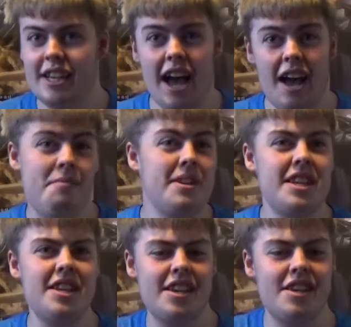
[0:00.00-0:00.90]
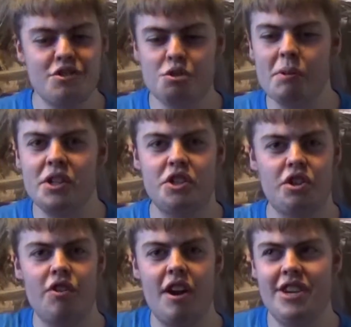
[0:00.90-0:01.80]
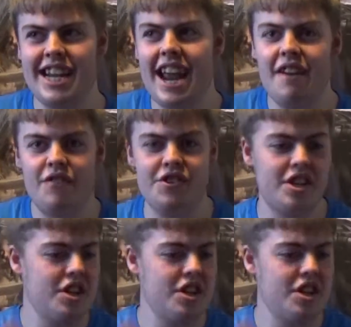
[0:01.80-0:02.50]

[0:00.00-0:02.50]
I mean, he, he switches around everything.